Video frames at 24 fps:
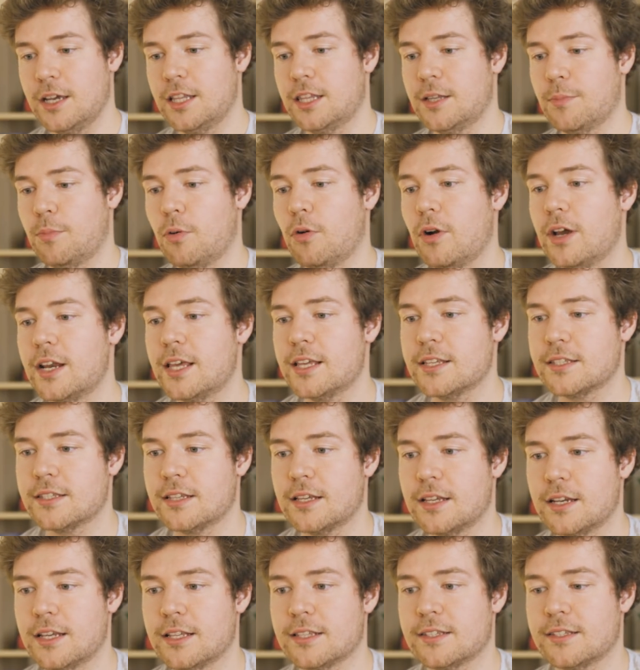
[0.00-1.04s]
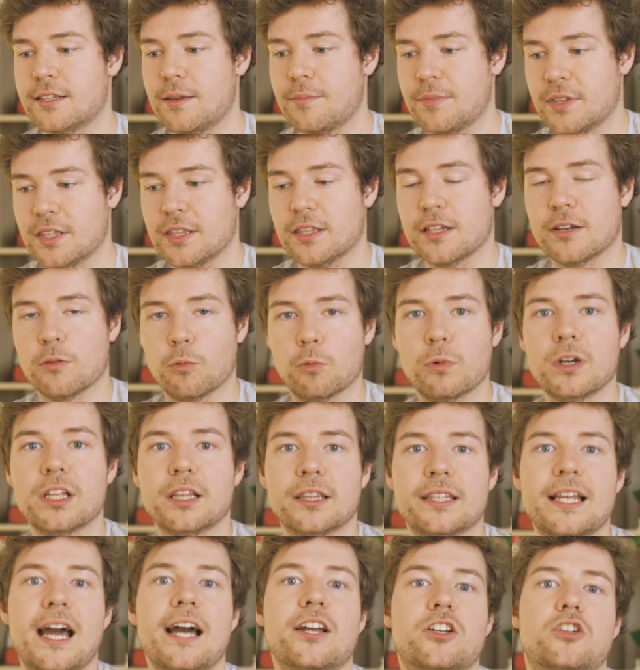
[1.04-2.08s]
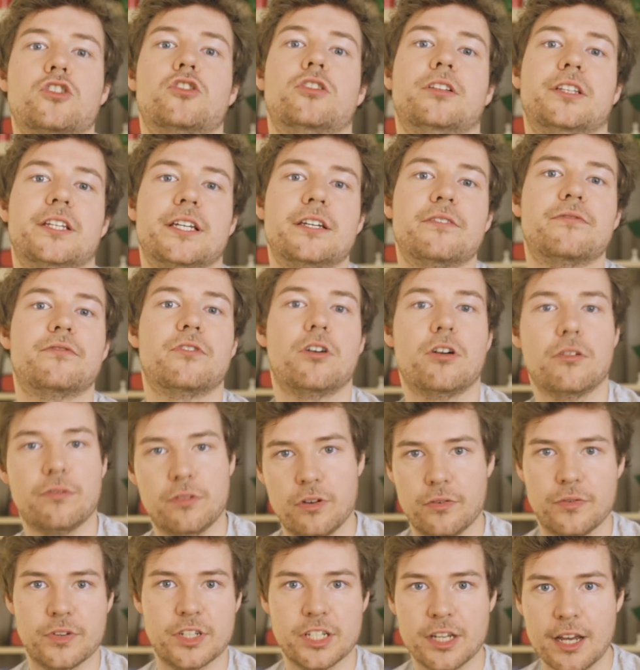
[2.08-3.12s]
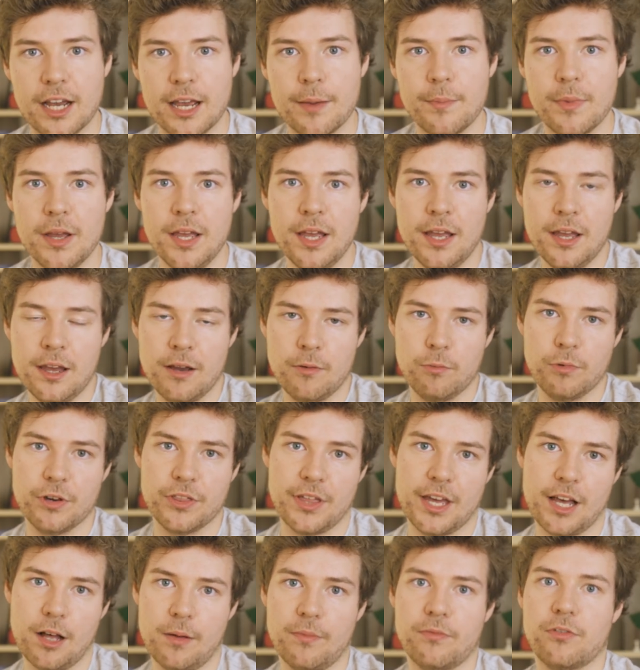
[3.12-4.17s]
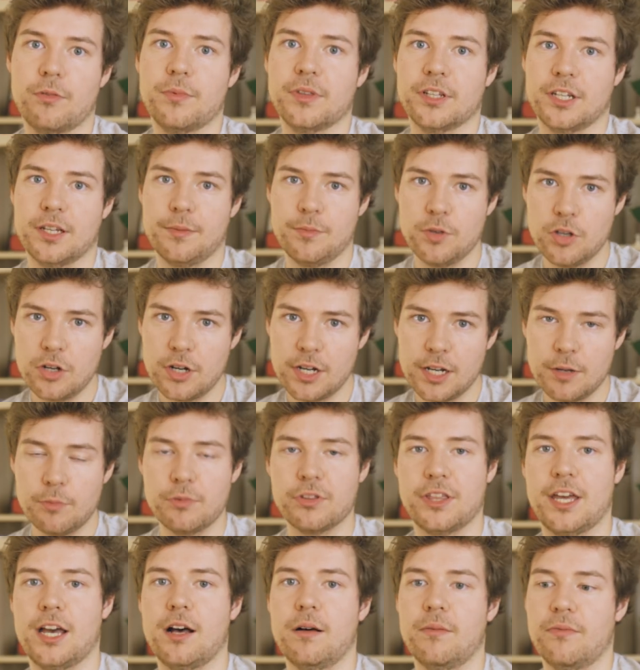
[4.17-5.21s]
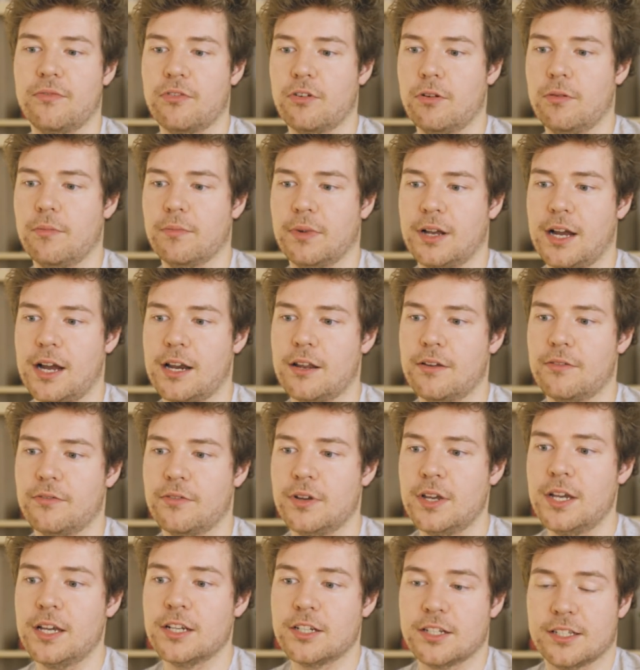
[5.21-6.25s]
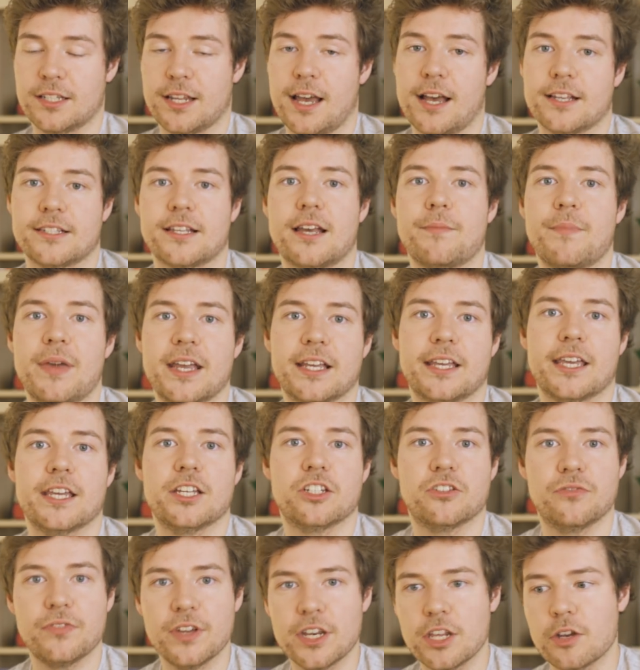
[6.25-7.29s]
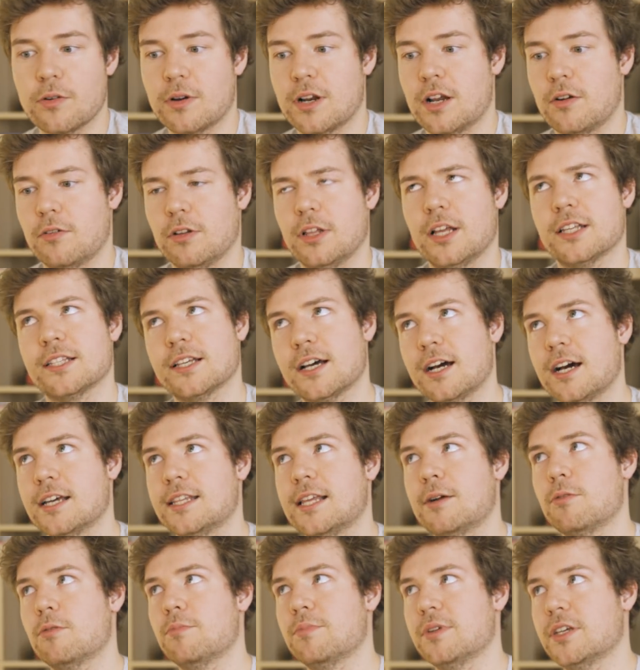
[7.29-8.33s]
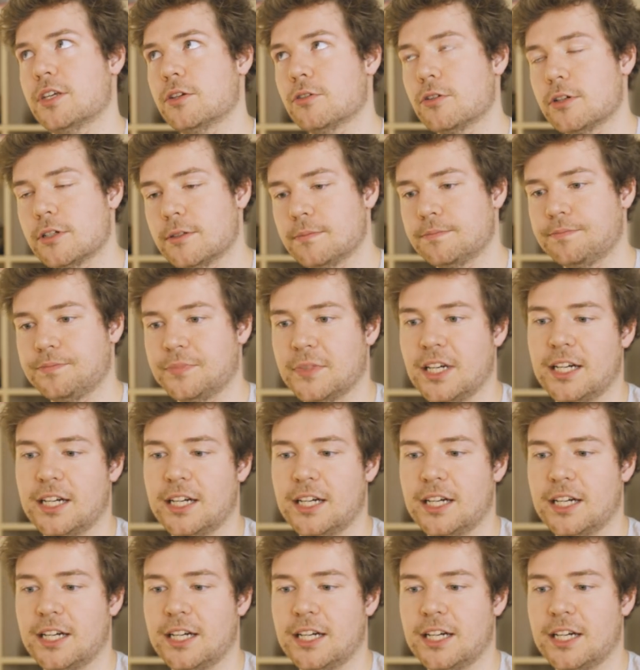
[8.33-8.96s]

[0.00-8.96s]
The point is that it's something that will naturally evolve over time with help from the community, with help from kind of just as I make each video and I realize, huh, that would be good.